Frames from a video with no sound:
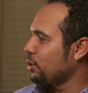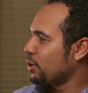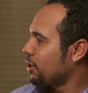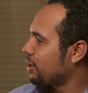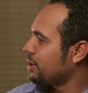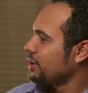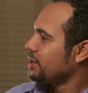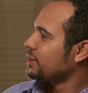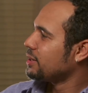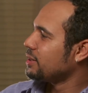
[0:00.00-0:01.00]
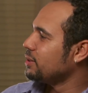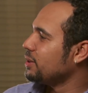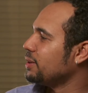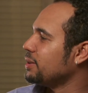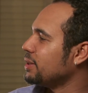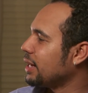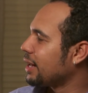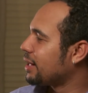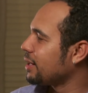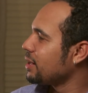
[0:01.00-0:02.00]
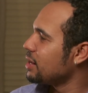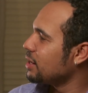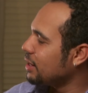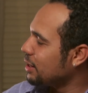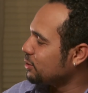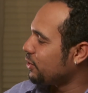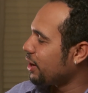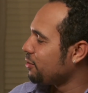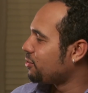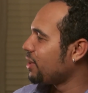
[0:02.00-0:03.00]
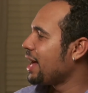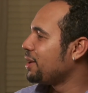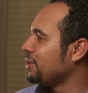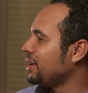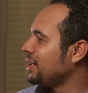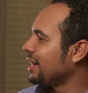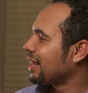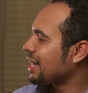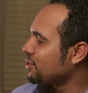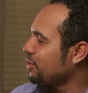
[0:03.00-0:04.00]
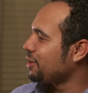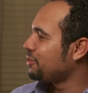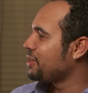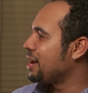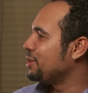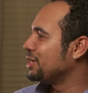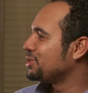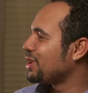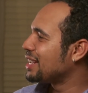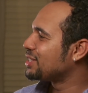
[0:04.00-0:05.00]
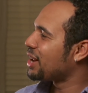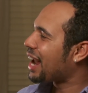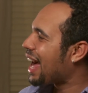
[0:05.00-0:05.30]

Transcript: or, you know, like it's very flattering, like that's a very flattering dress. So like,